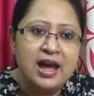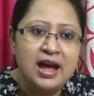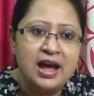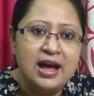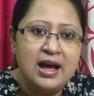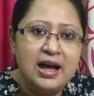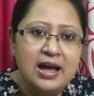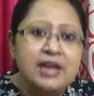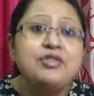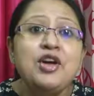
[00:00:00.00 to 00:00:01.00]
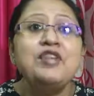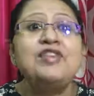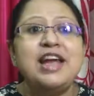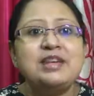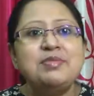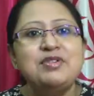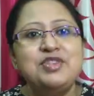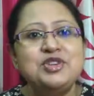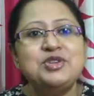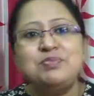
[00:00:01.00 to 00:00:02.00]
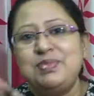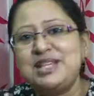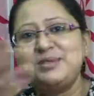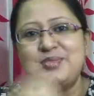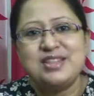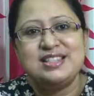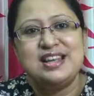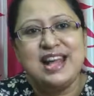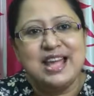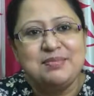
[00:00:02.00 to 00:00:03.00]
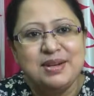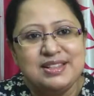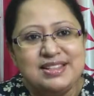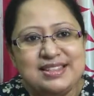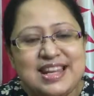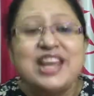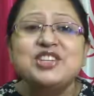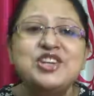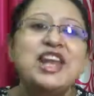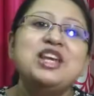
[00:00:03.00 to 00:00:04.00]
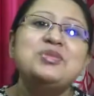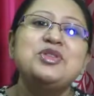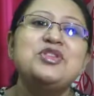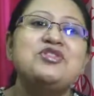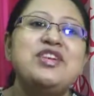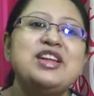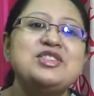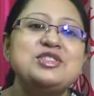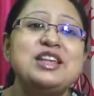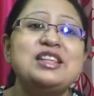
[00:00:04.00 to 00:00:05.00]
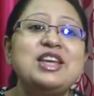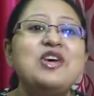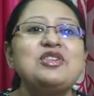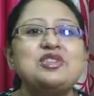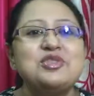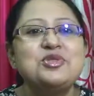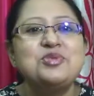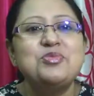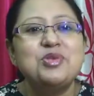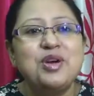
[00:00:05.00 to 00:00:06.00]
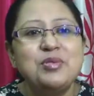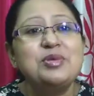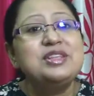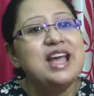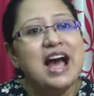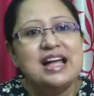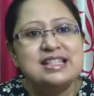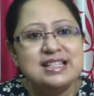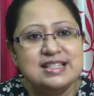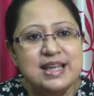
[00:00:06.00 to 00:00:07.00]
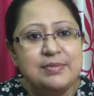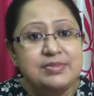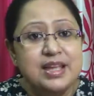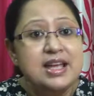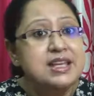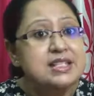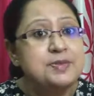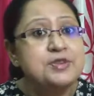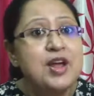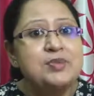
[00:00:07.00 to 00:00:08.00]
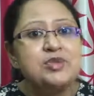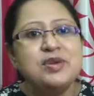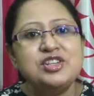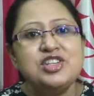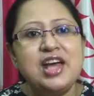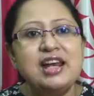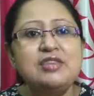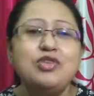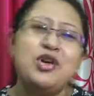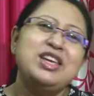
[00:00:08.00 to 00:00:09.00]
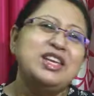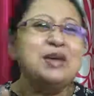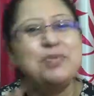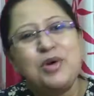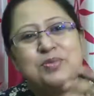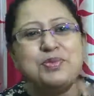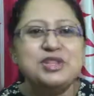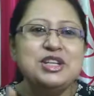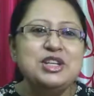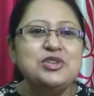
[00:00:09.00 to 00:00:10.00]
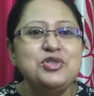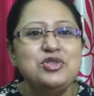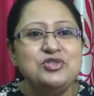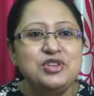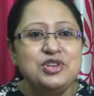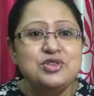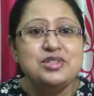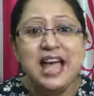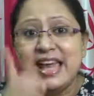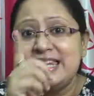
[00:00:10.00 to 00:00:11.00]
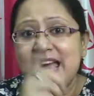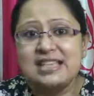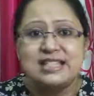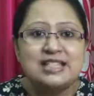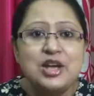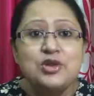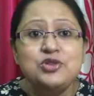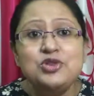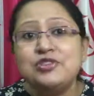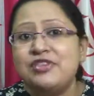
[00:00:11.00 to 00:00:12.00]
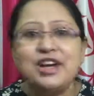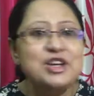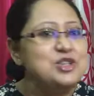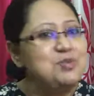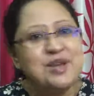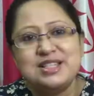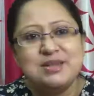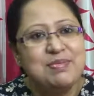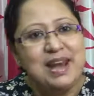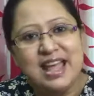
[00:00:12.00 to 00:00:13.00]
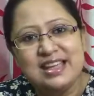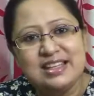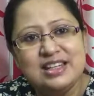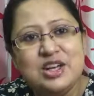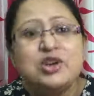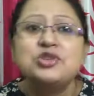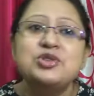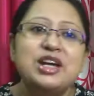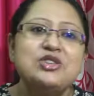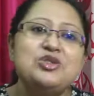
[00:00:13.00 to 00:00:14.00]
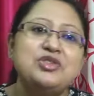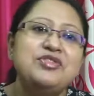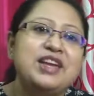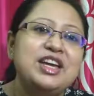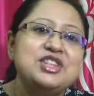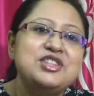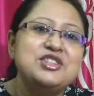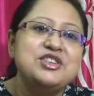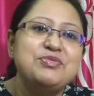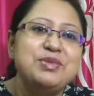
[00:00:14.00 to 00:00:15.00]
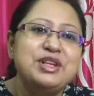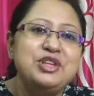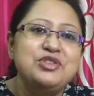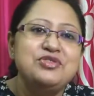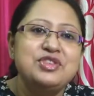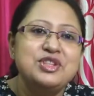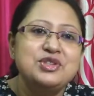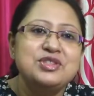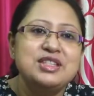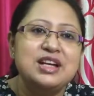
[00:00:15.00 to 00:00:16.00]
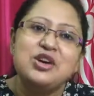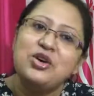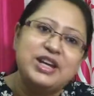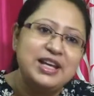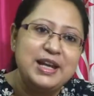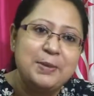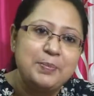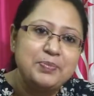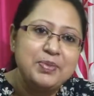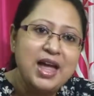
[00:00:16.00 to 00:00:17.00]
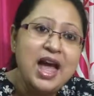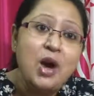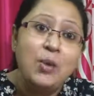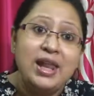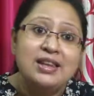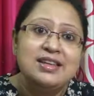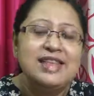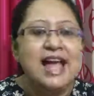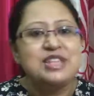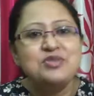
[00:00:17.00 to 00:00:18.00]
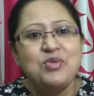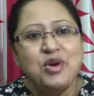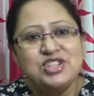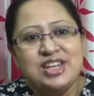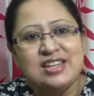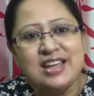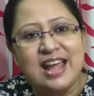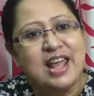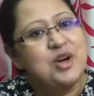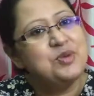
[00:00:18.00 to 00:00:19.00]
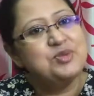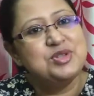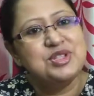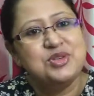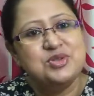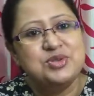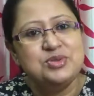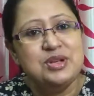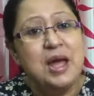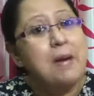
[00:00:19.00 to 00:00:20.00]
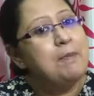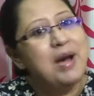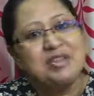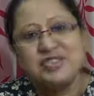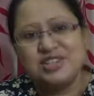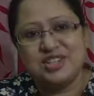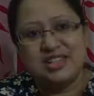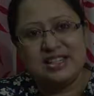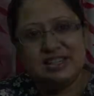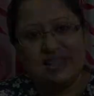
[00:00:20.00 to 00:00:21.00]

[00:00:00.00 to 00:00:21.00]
If you have liked my video, please press the like button. Share it with your friends so that they also know more about the IELTS exam. Subscribe to my channel for I keep on putting new videos. And yes, don't forget to press the bell icon to get notifications of my new videos accordingly. Well, thanks for watching and I hope to see you soon. Bye for today.